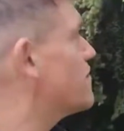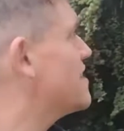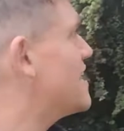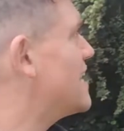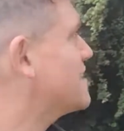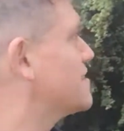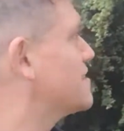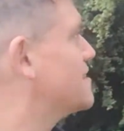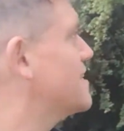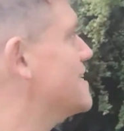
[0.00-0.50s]

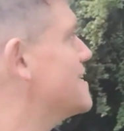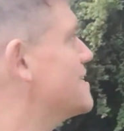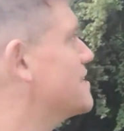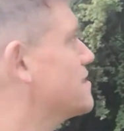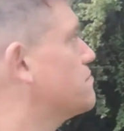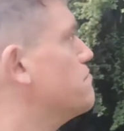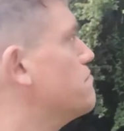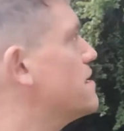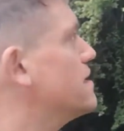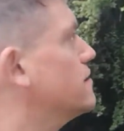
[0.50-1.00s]
that says,
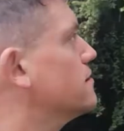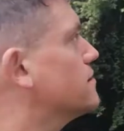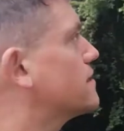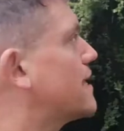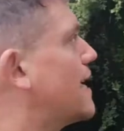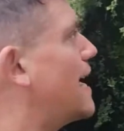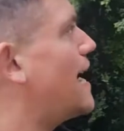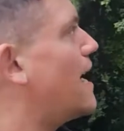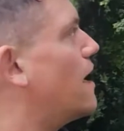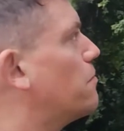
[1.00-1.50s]
Mill
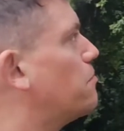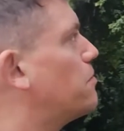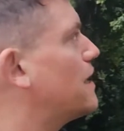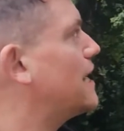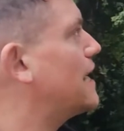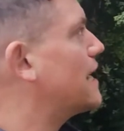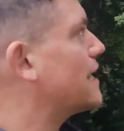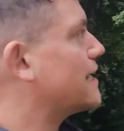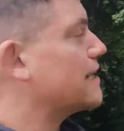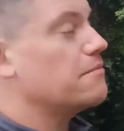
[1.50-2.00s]
car
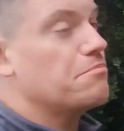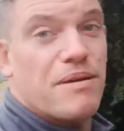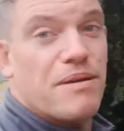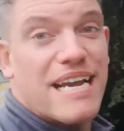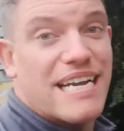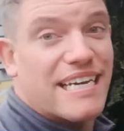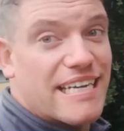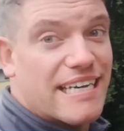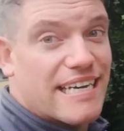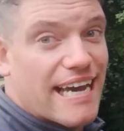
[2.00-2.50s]
park and
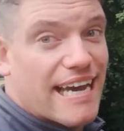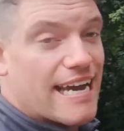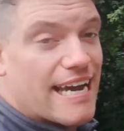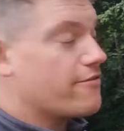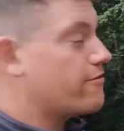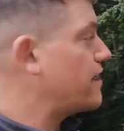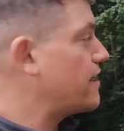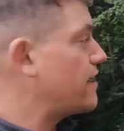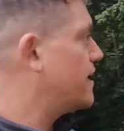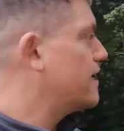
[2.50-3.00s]
picnic
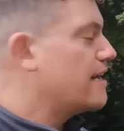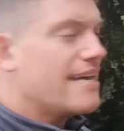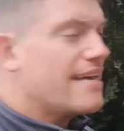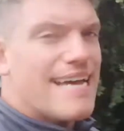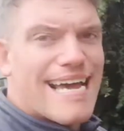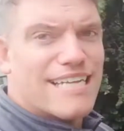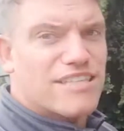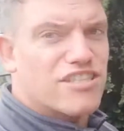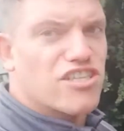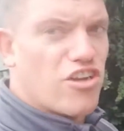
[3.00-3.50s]
area.
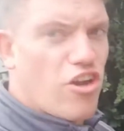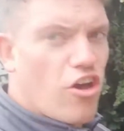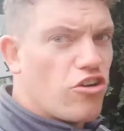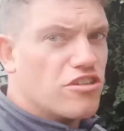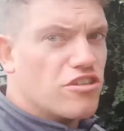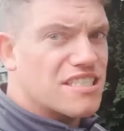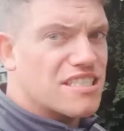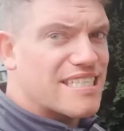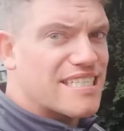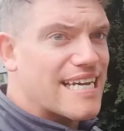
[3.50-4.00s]
It's a
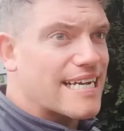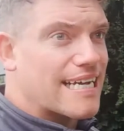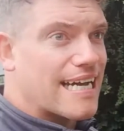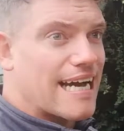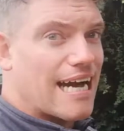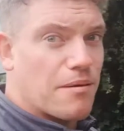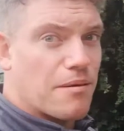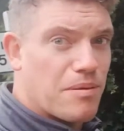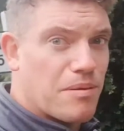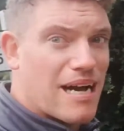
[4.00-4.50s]
long stay
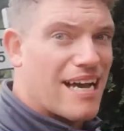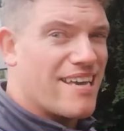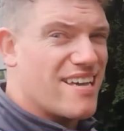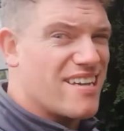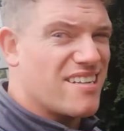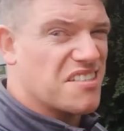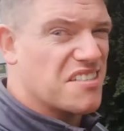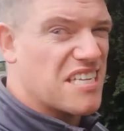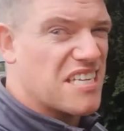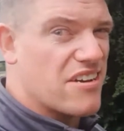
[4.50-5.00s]
car park, you
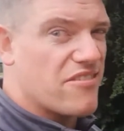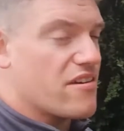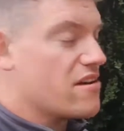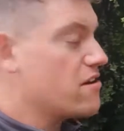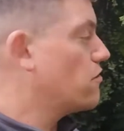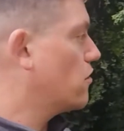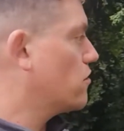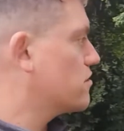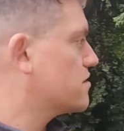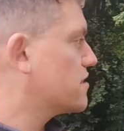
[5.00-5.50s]
can stay
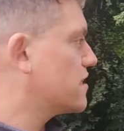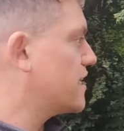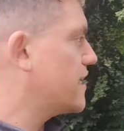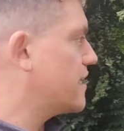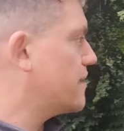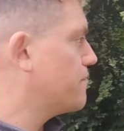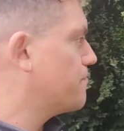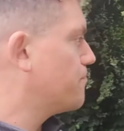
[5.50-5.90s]
here all day.